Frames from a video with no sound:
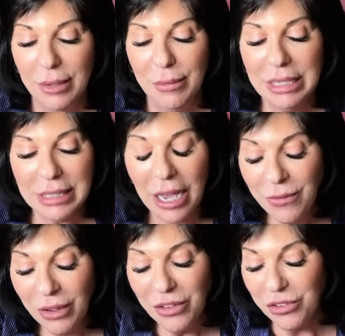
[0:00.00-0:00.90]
Because I
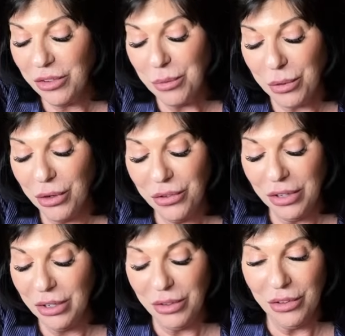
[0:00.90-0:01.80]
feel this is a person who